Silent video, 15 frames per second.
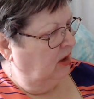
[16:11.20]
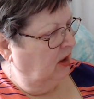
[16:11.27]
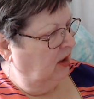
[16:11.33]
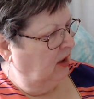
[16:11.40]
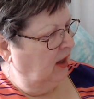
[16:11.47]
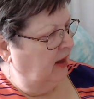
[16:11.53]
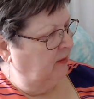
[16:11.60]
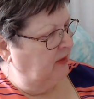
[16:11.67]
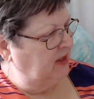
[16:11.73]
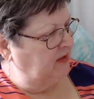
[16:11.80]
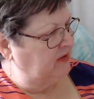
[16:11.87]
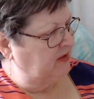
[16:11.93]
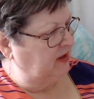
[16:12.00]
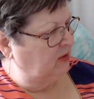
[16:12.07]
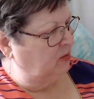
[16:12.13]
uh, how many
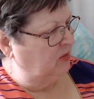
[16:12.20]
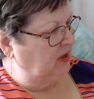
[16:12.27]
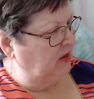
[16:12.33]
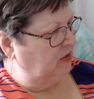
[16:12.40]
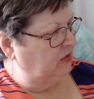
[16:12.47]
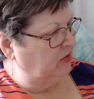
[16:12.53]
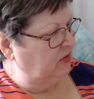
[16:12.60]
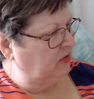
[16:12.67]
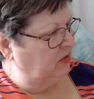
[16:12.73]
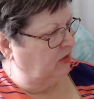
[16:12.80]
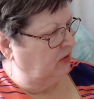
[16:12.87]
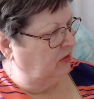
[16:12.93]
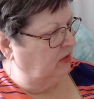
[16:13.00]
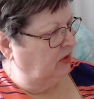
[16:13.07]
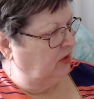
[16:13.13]
centimeters
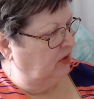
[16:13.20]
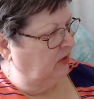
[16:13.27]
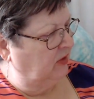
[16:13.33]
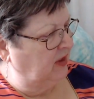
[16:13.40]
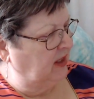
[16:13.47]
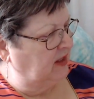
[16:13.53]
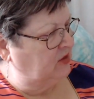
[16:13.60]
or you know the